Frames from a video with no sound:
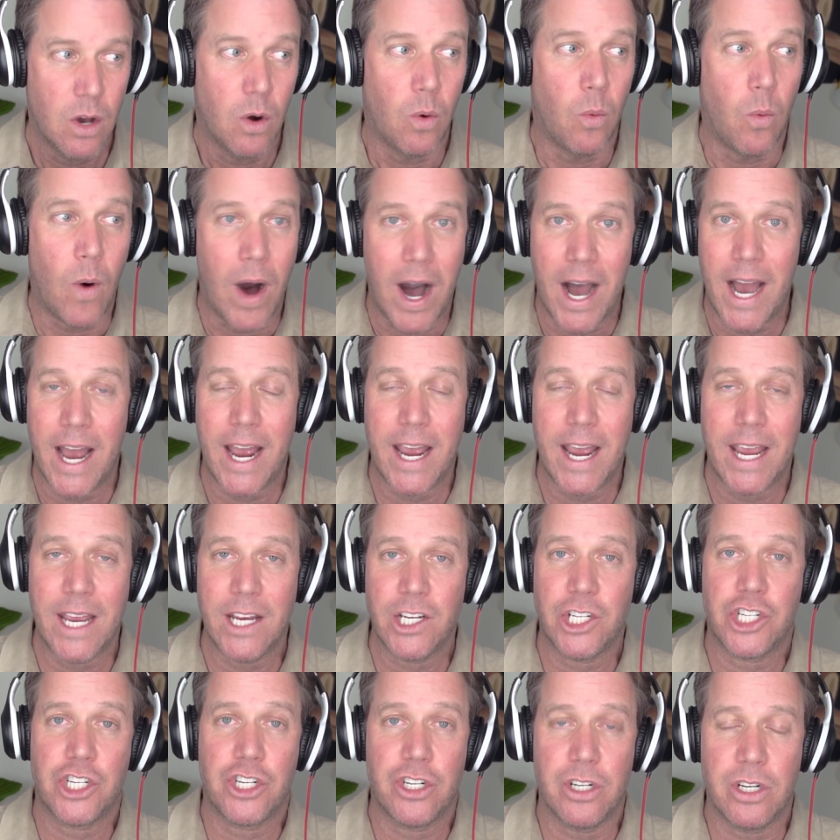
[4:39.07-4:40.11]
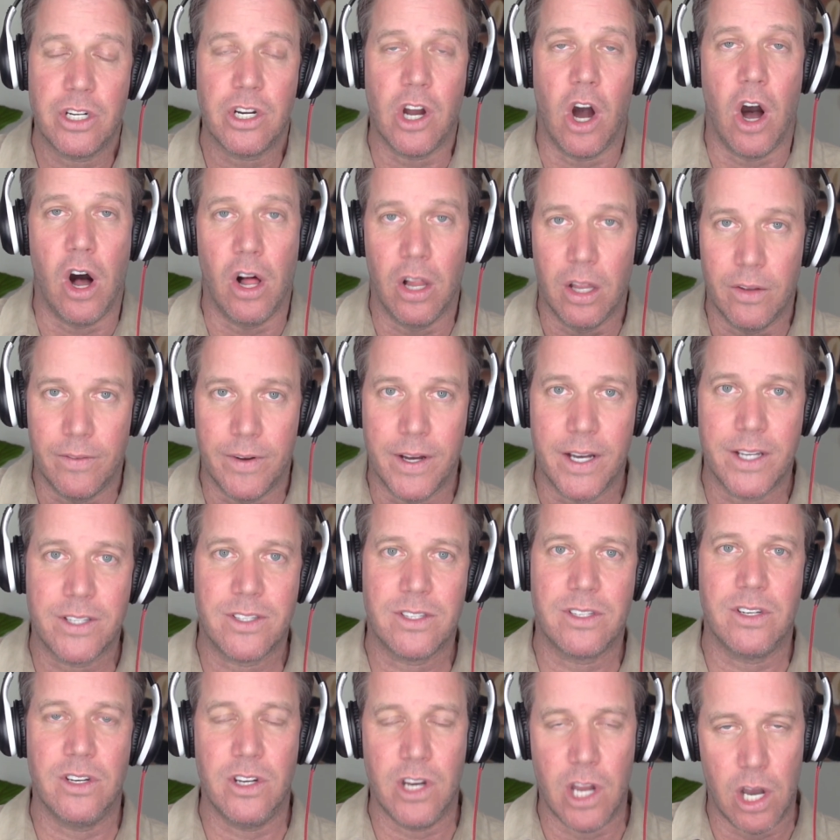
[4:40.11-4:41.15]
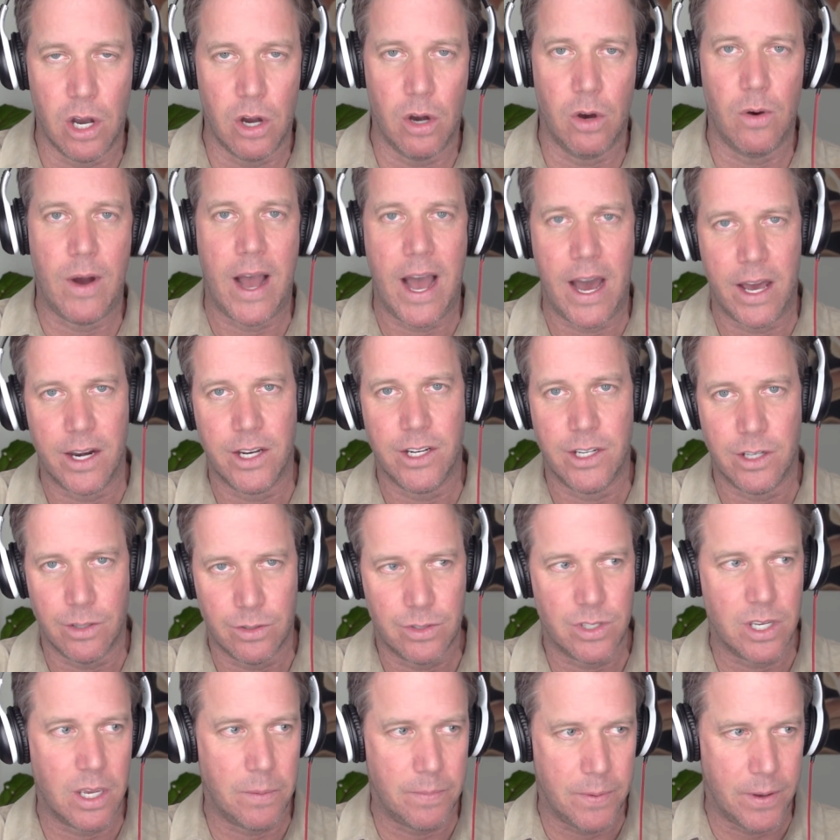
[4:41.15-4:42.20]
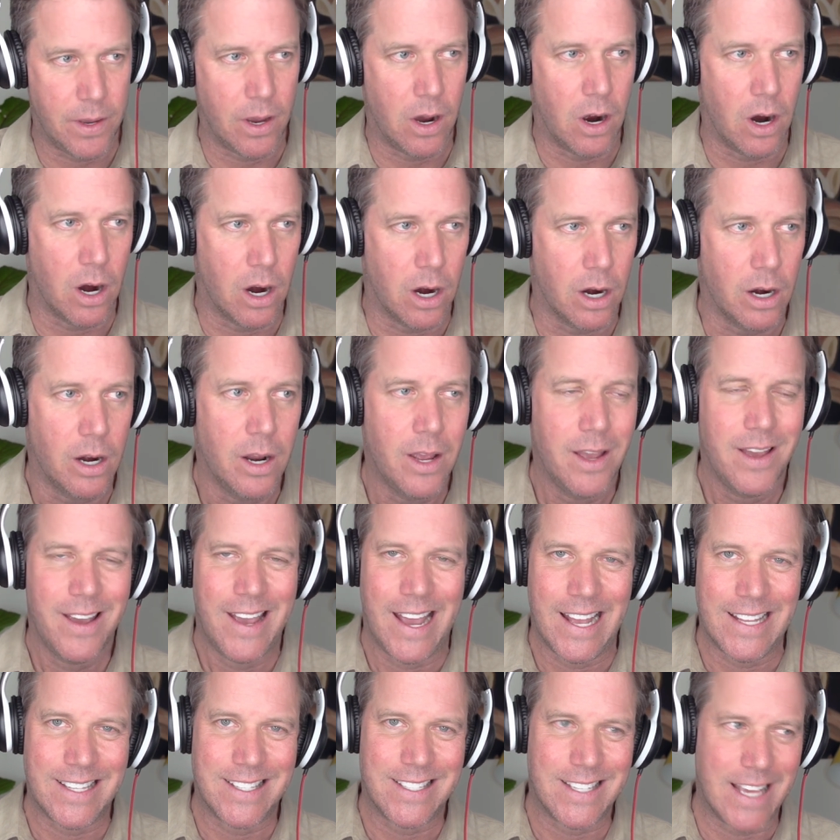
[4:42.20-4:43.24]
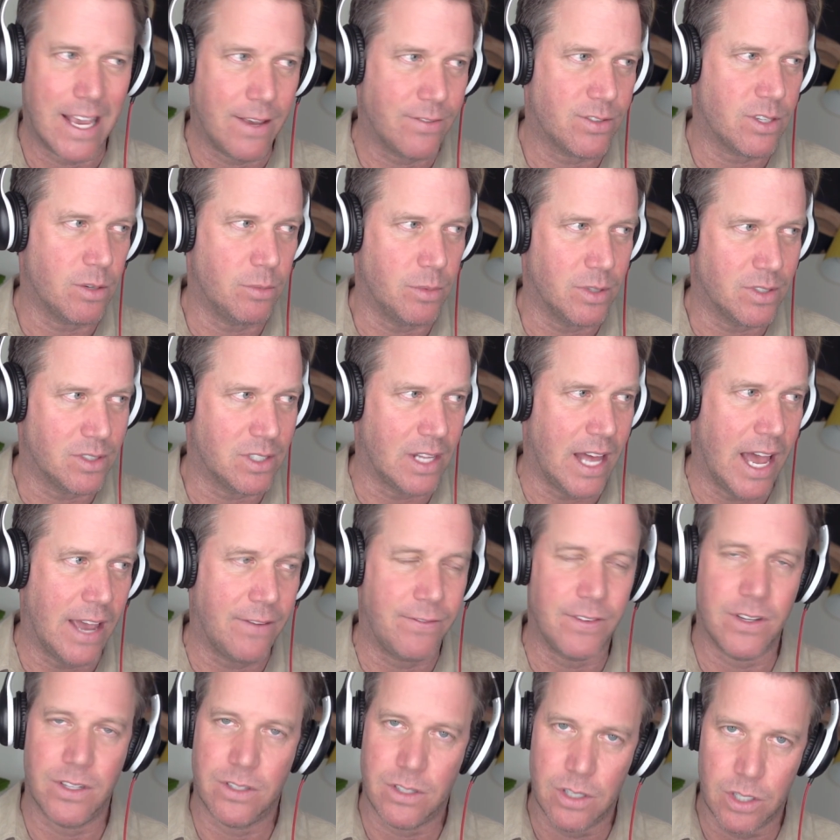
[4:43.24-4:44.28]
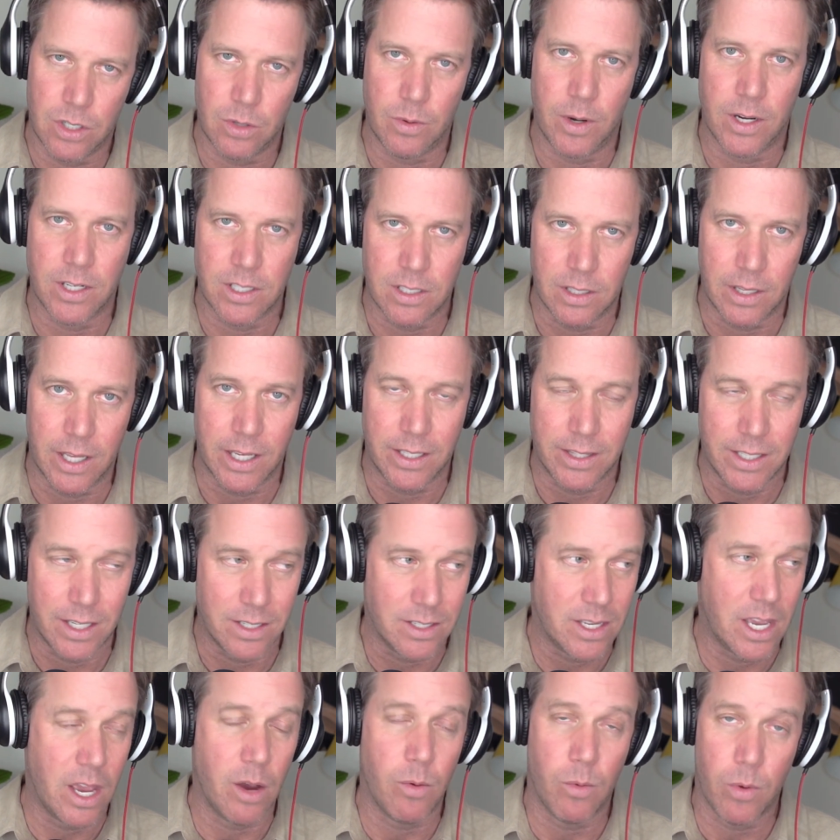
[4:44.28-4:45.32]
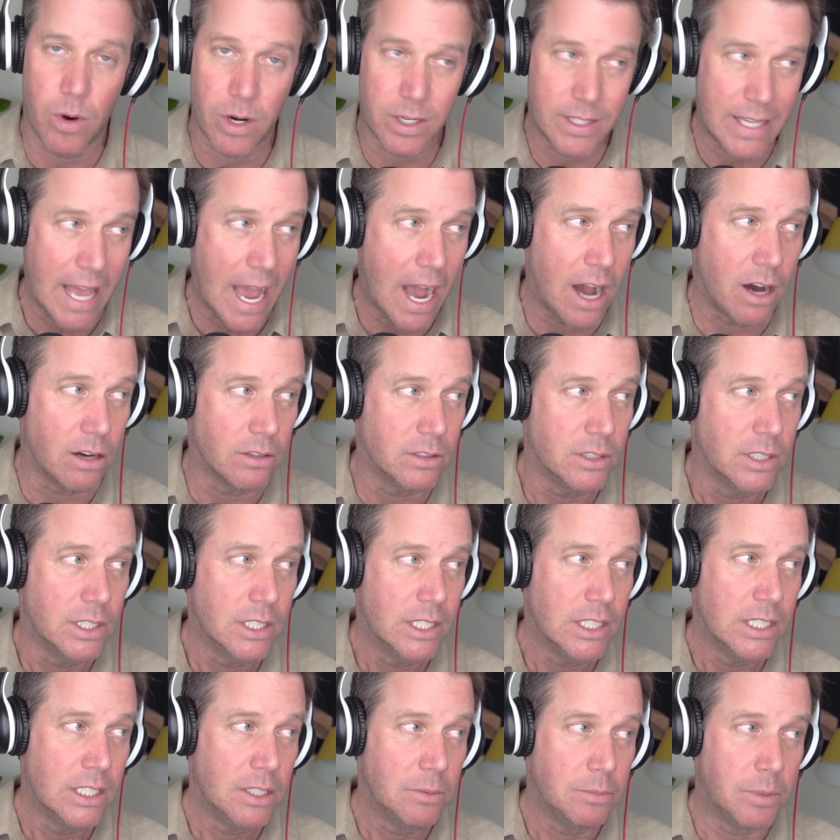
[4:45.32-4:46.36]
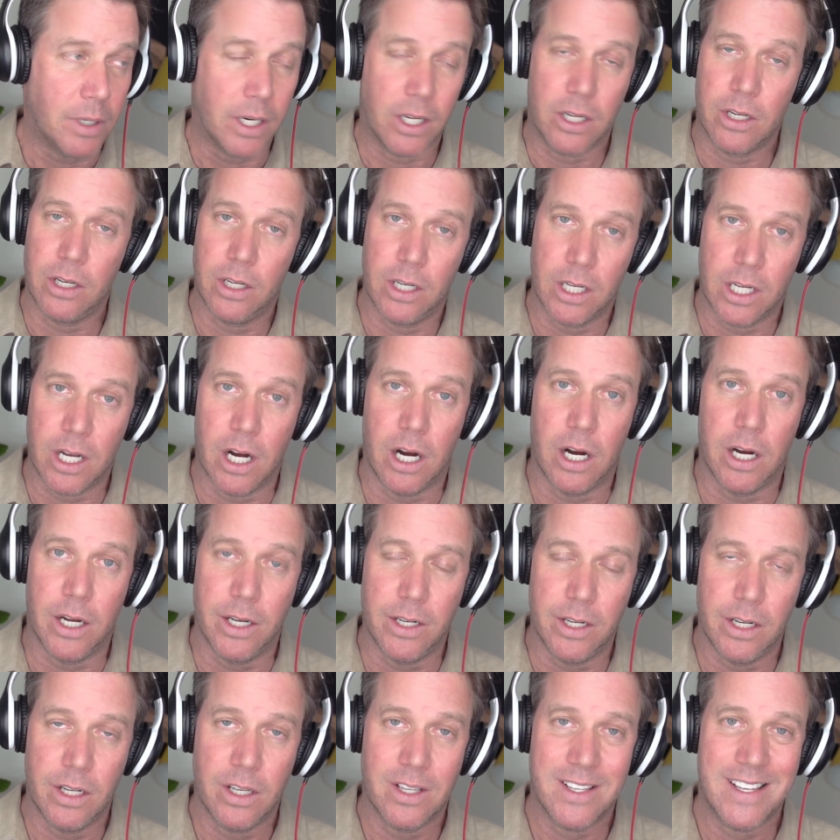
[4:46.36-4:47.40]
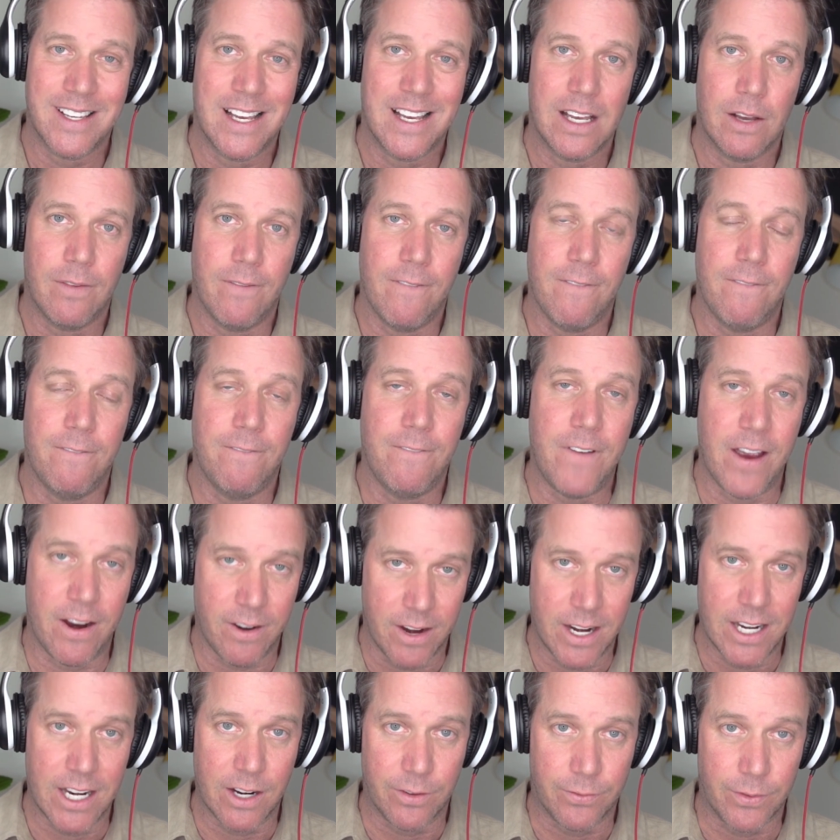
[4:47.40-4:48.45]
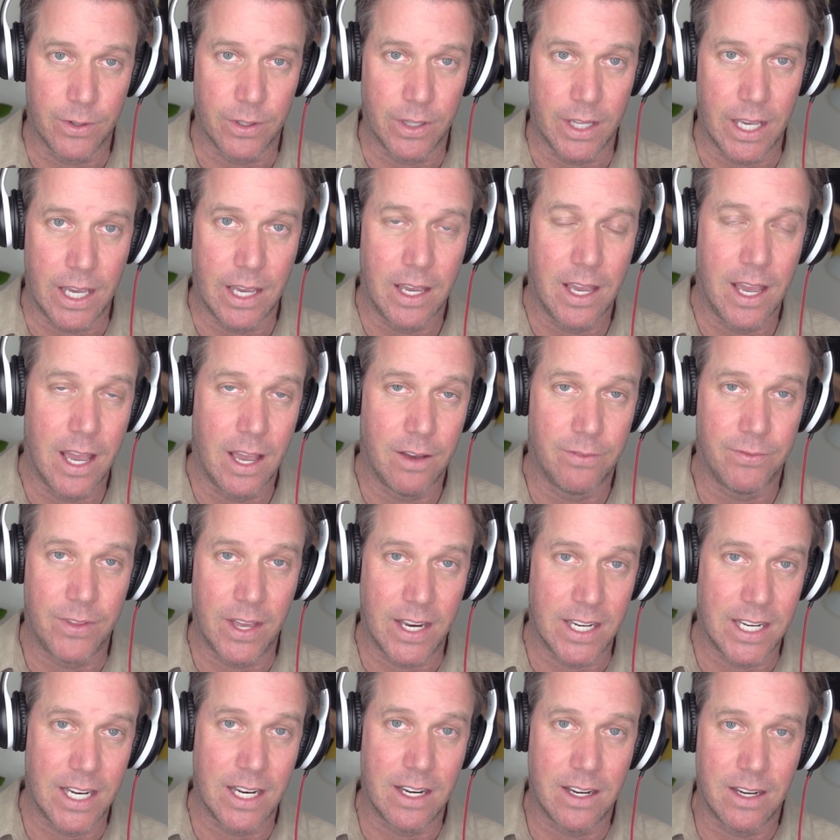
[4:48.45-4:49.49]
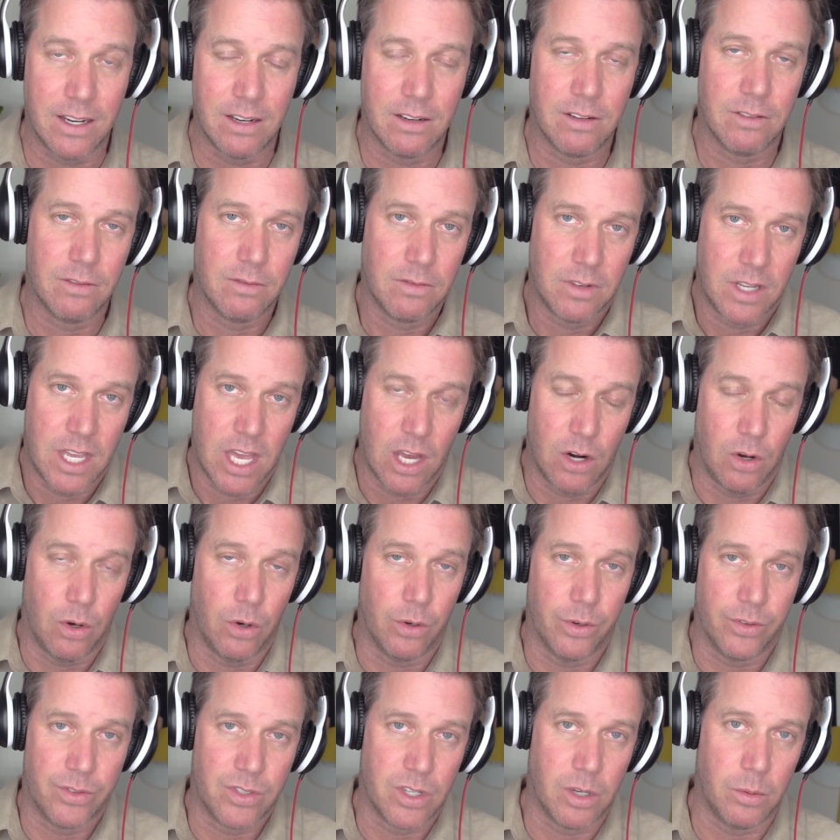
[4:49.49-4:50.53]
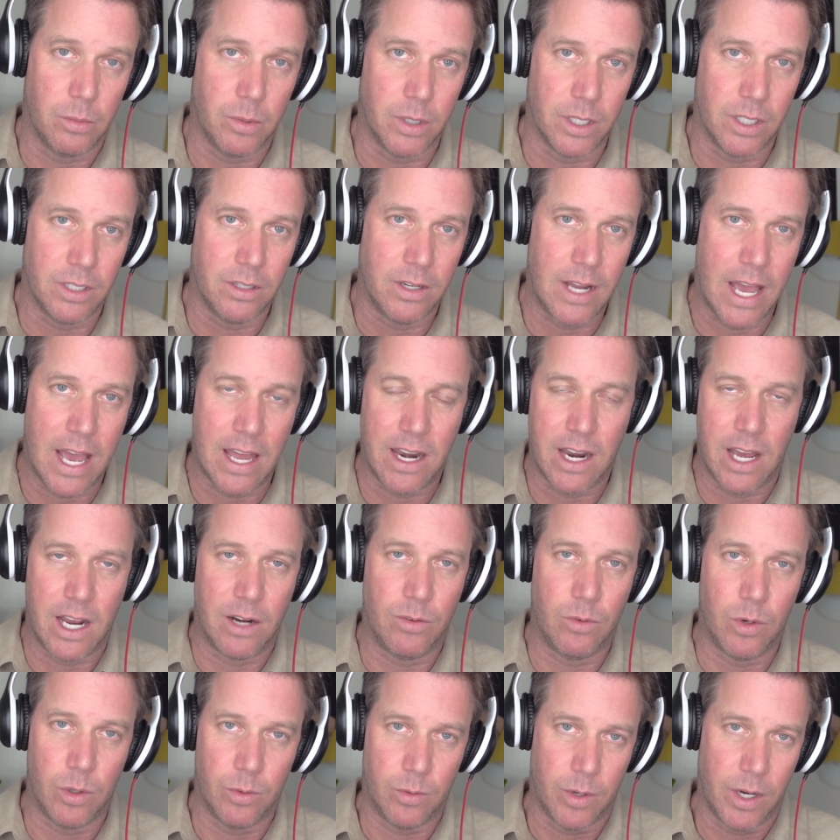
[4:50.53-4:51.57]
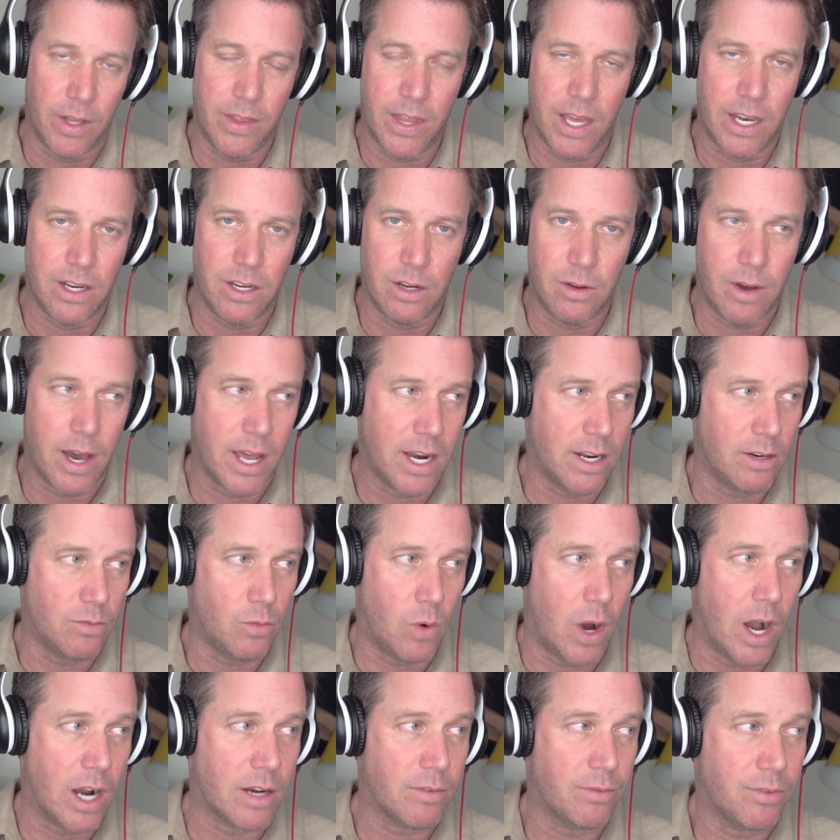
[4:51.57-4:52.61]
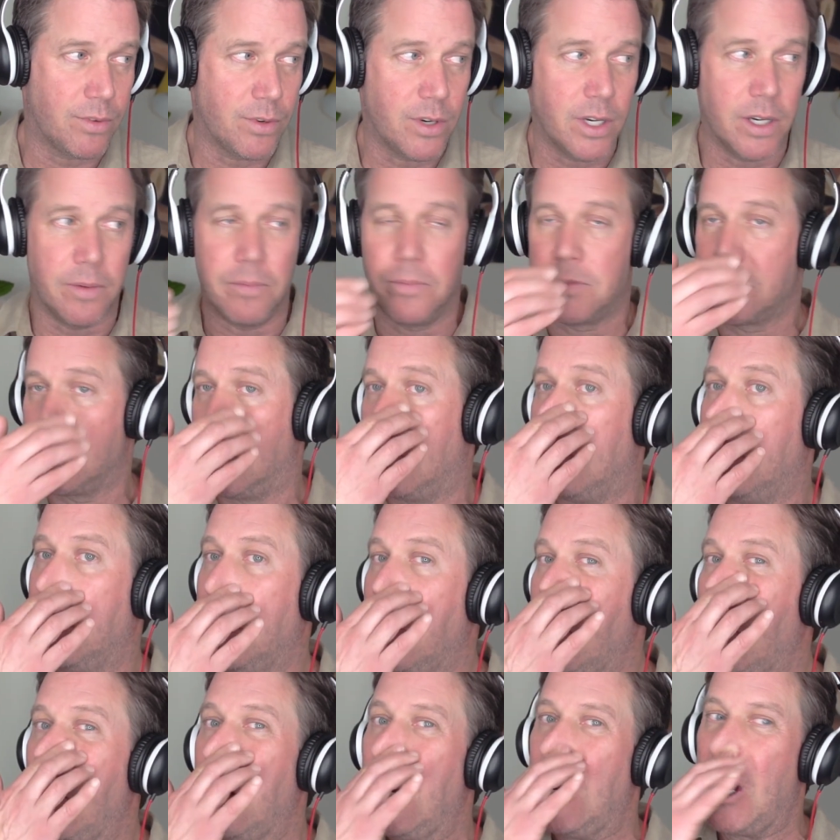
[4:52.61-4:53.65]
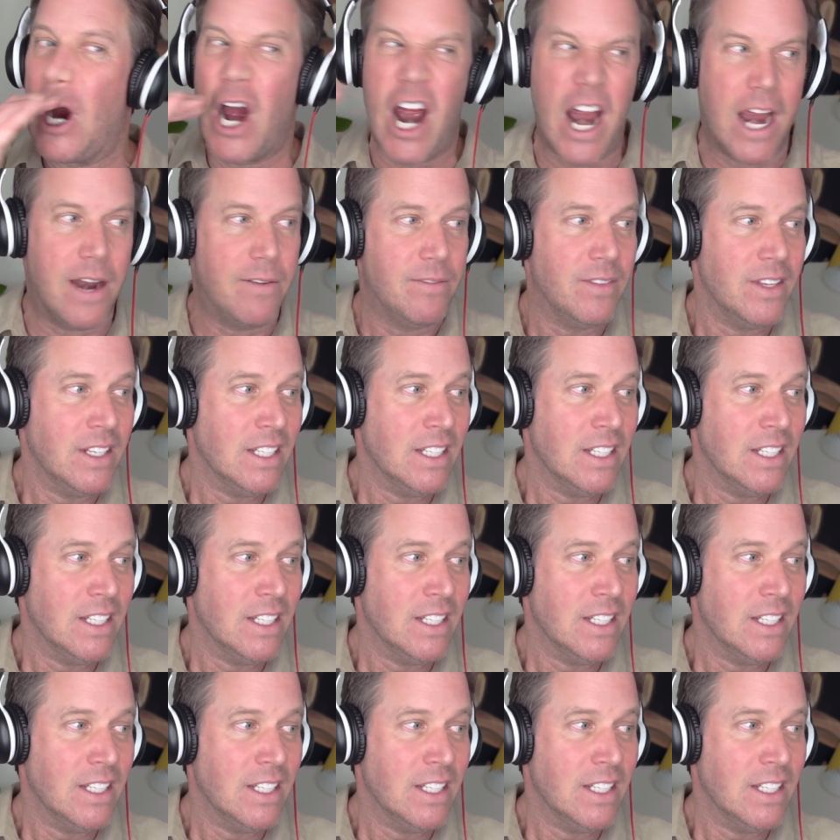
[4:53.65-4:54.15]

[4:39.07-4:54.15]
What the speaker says: Why shouldn't all of us know how to do CPR and save someone's life in a situation like this? It worked out, but it could have gone very differently if they didn't get a hold of someone at 911 that knew how to walk them through it. So, all right.